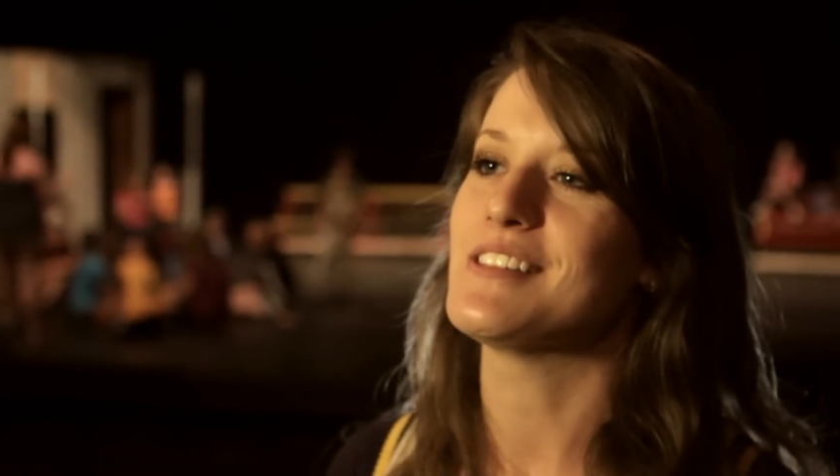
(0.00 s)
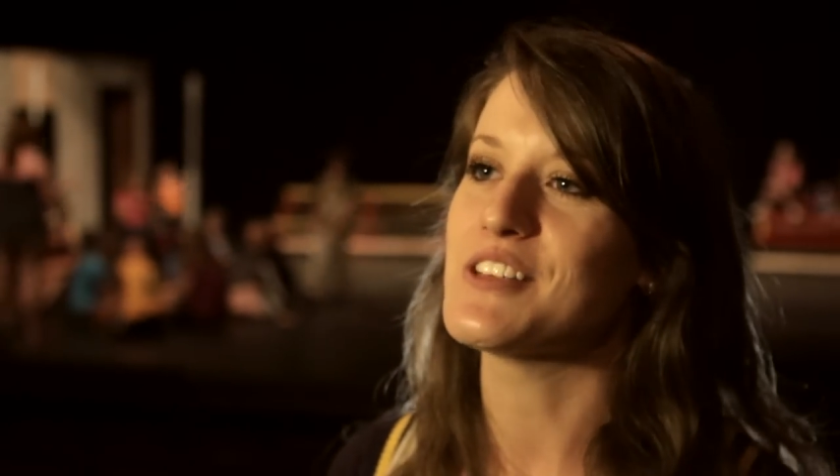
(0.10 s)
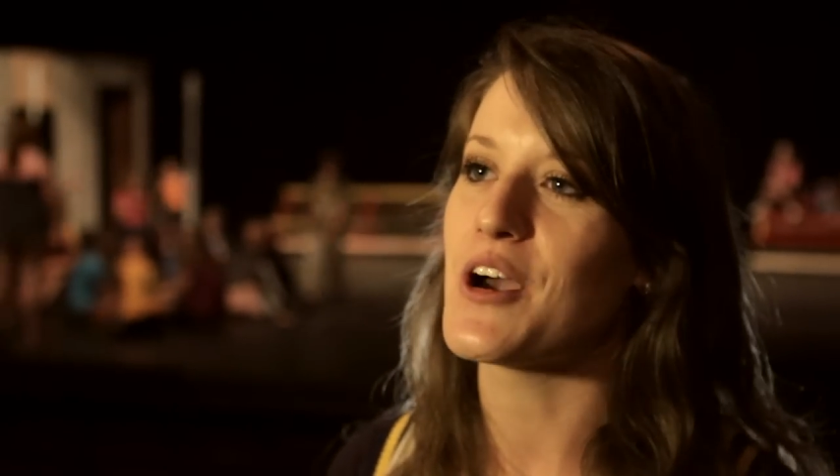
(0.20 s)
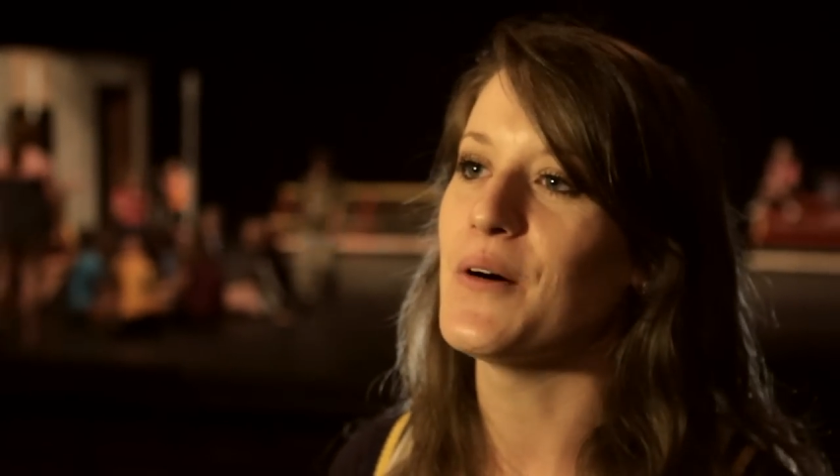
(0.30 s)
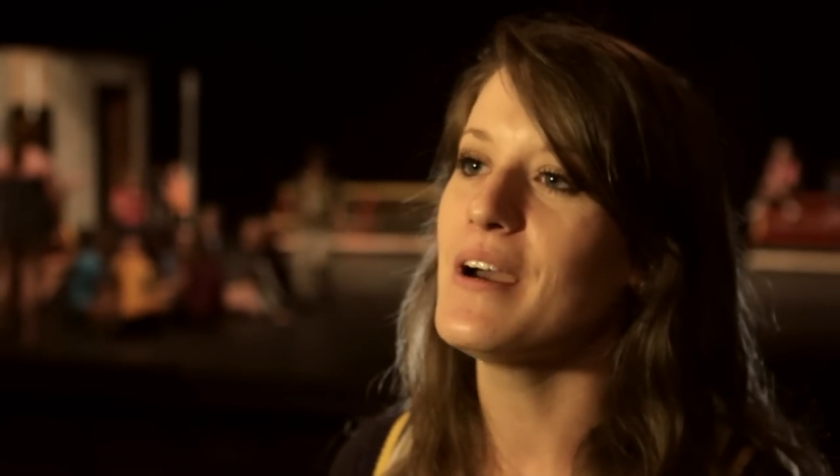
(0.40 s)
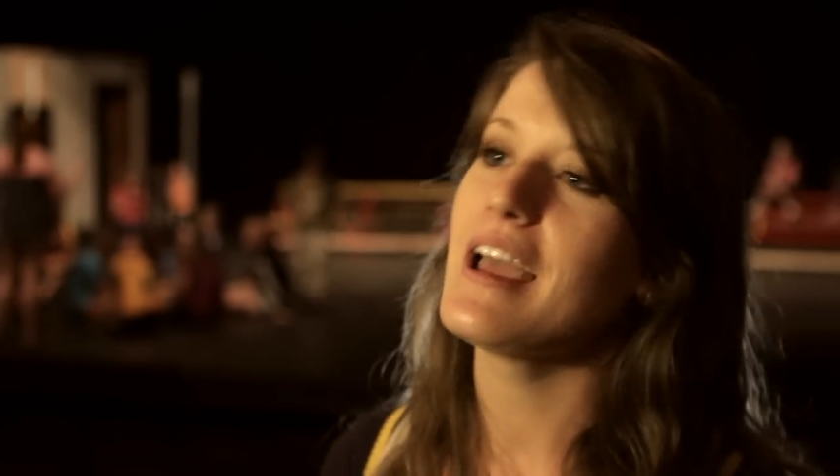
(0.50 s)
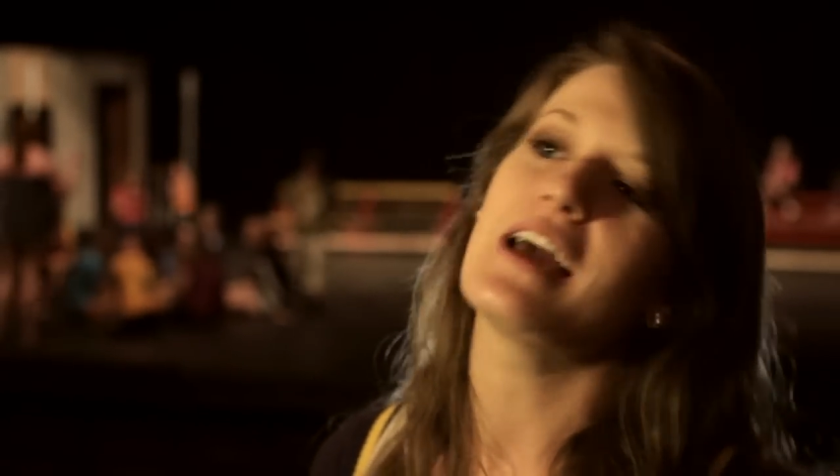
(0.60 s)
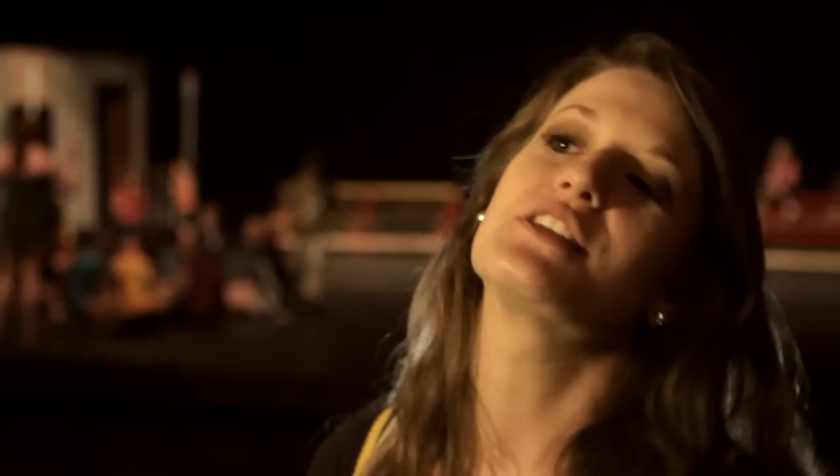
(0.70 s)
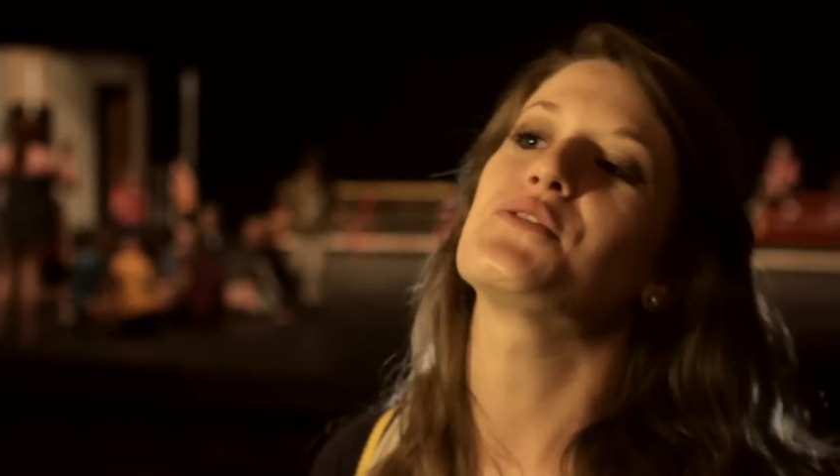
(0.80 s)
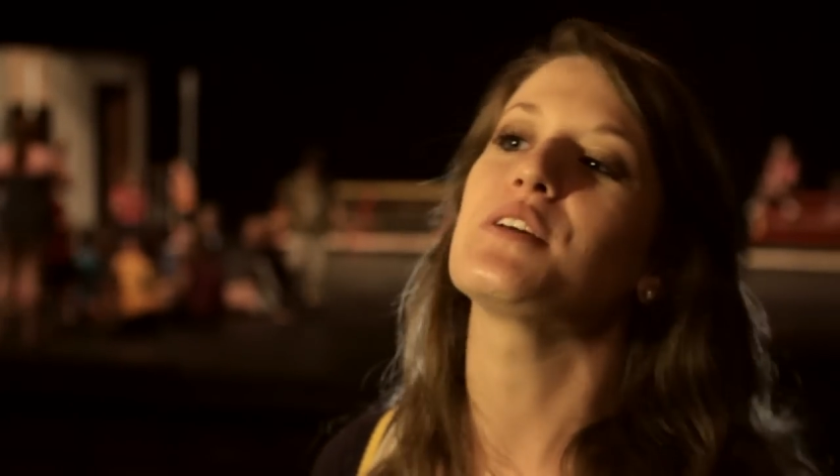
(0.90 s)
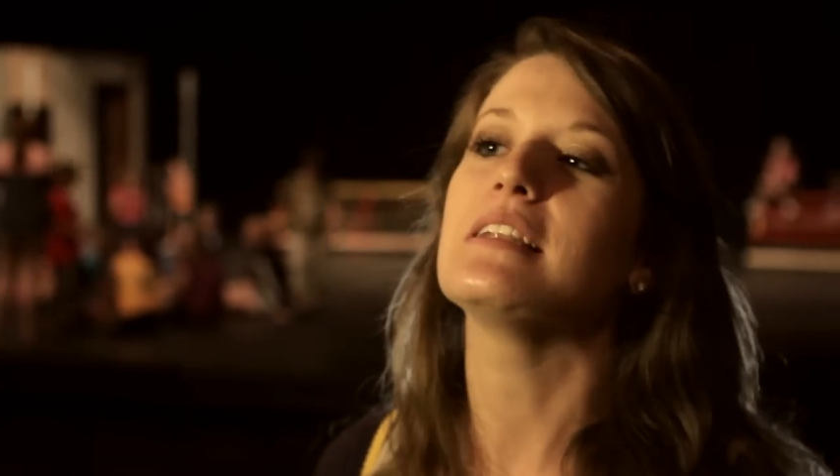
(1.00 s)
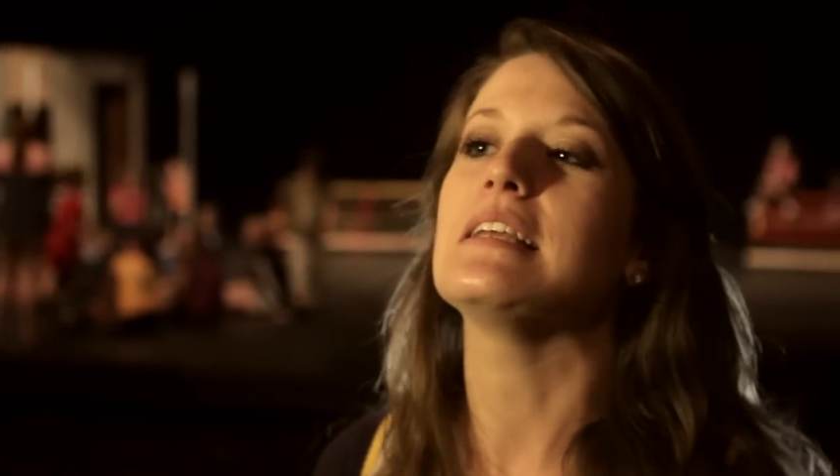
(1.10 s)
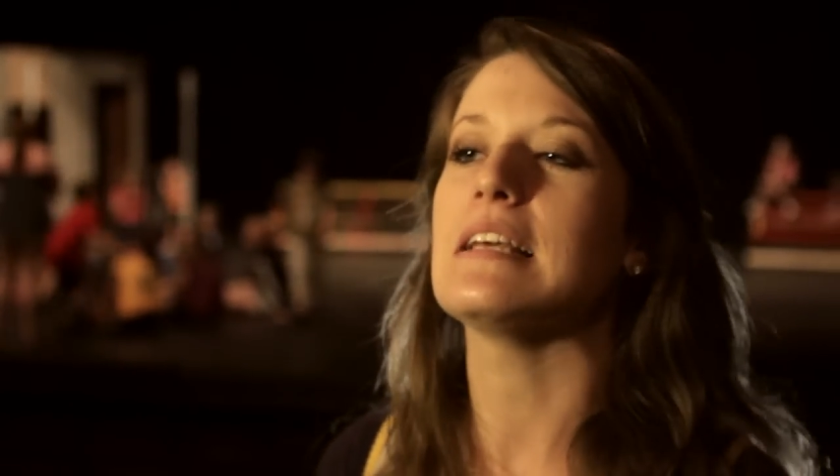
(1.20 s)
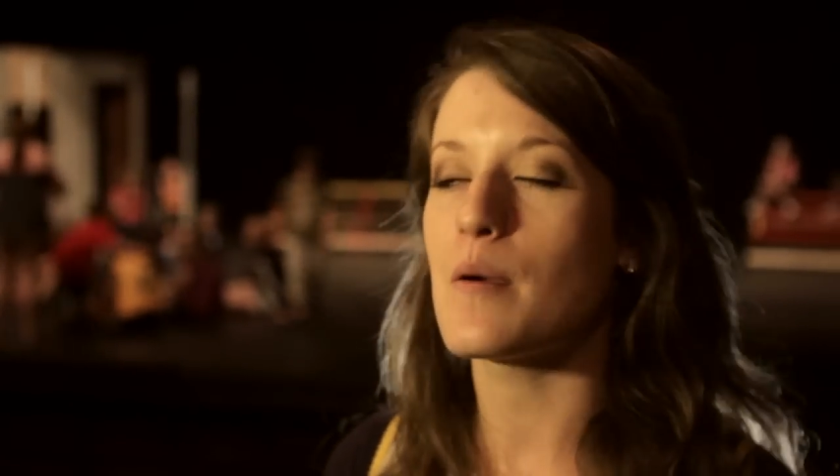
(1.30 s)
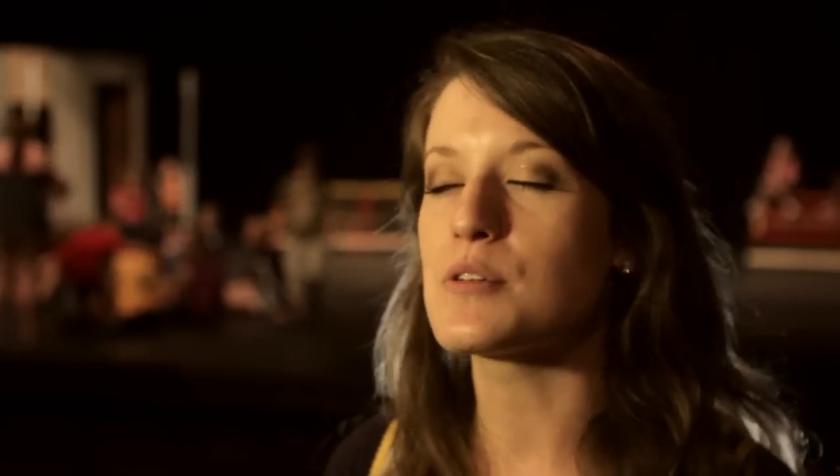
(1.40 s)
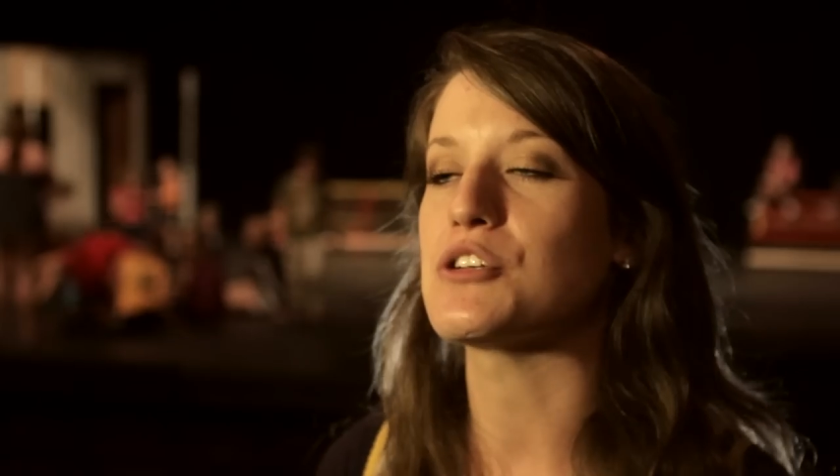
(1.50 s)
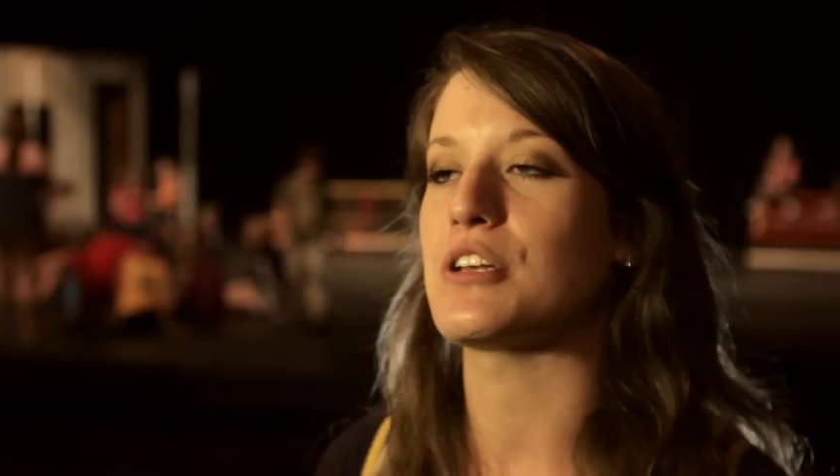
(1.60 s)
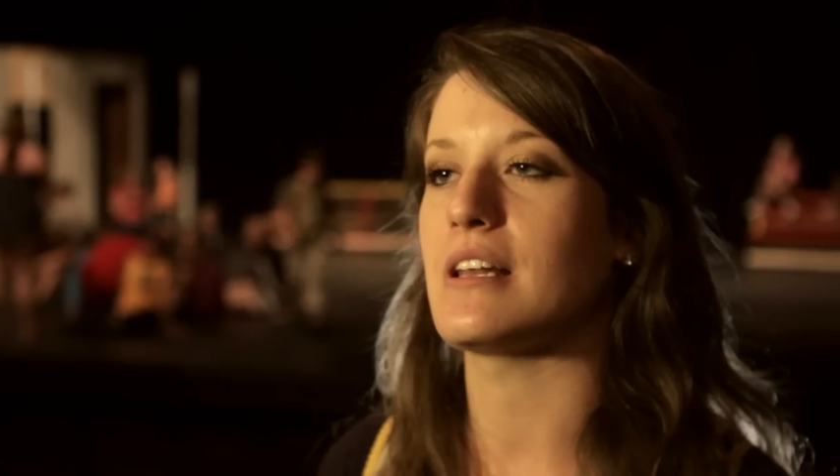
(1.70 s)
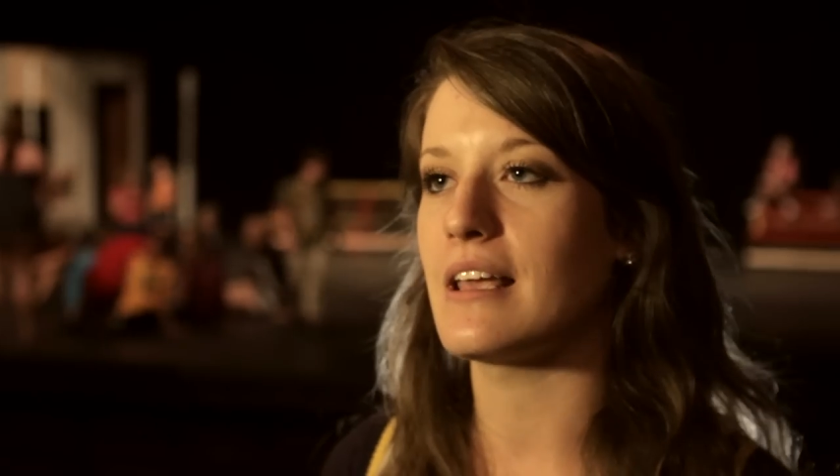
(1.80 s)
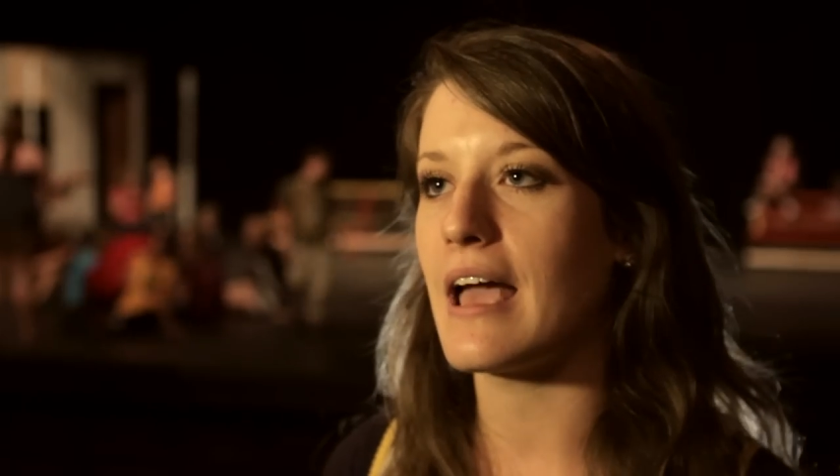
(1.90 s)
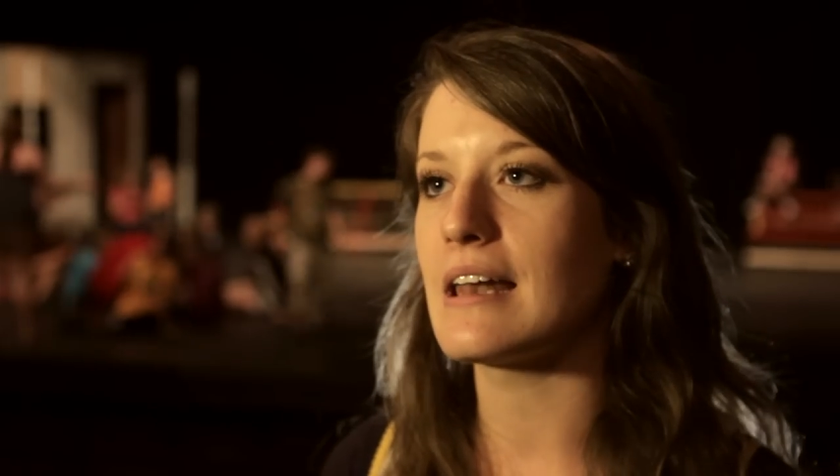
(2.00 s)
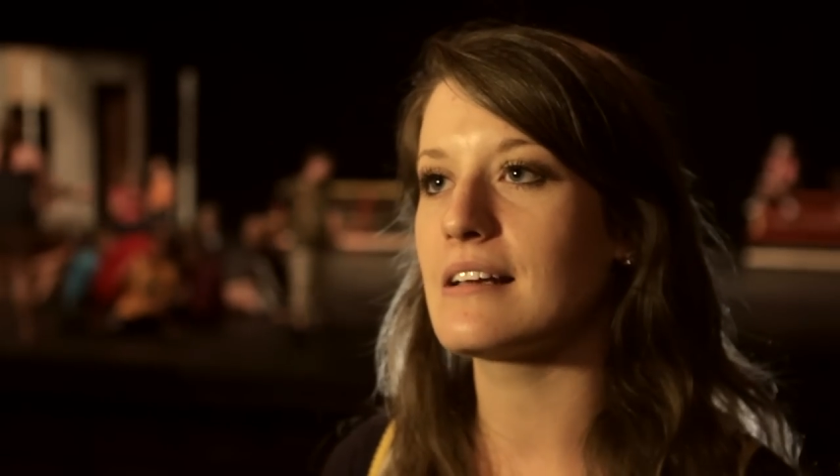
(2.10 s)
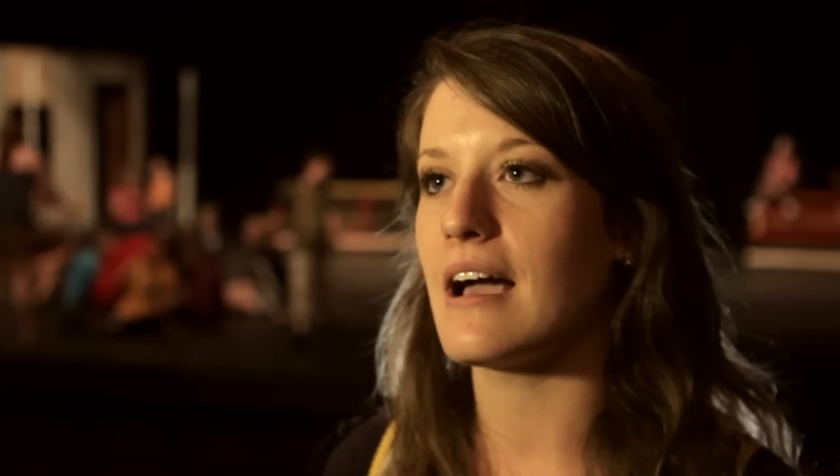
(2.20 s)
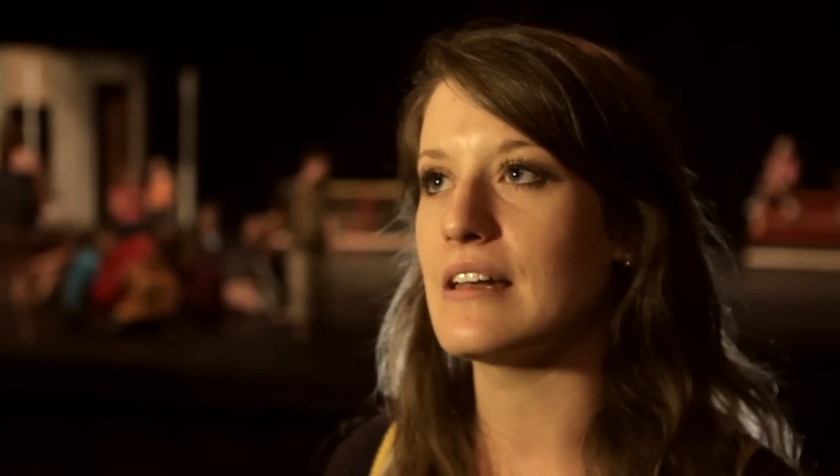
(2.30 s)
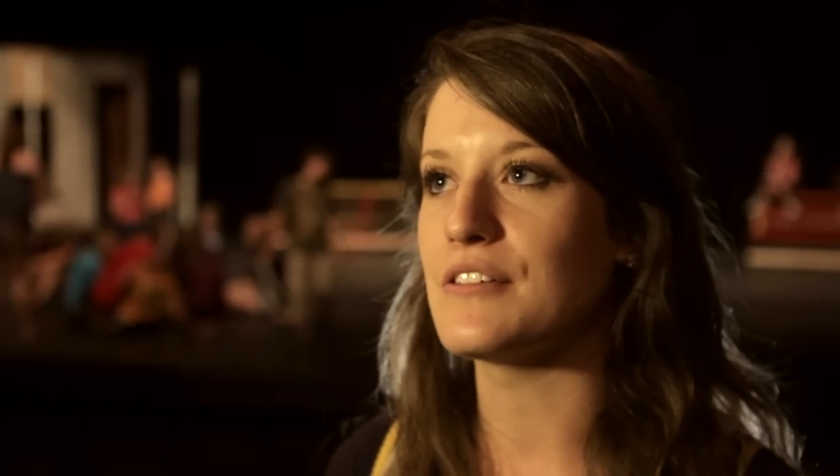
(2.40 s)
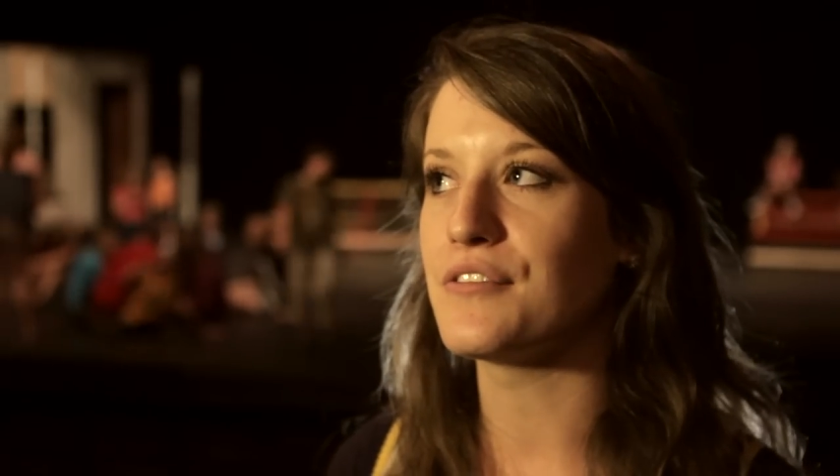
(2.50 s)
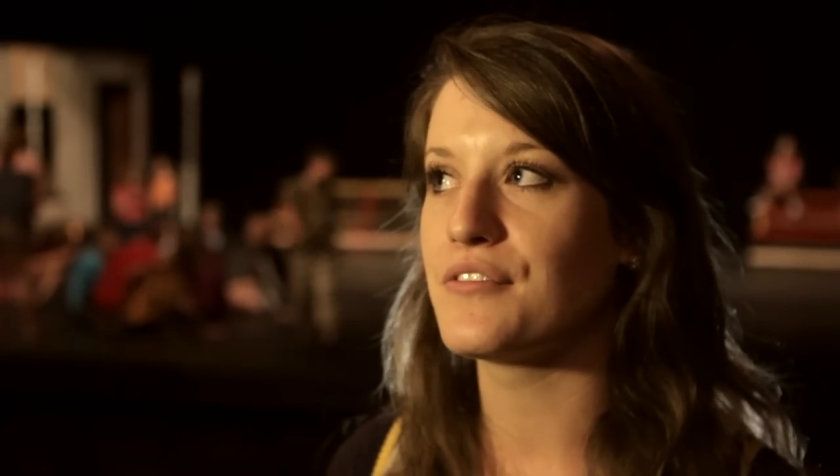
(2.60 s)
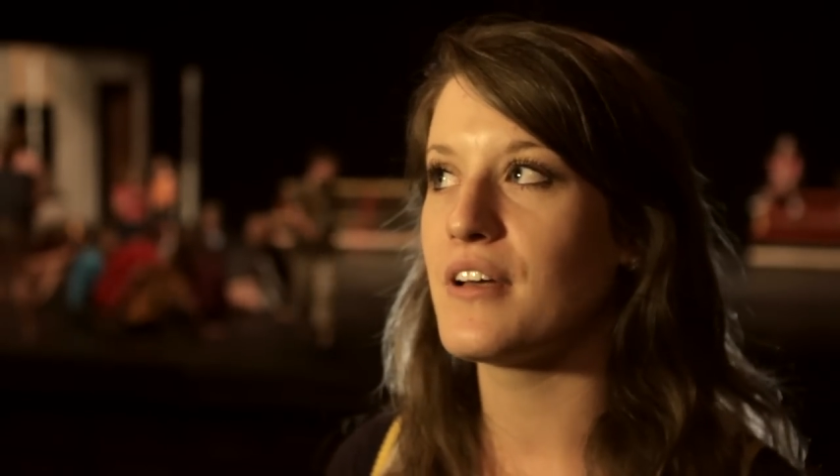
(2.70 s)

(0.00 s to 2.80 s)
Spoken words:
So it's a really neat opportunity to get kind of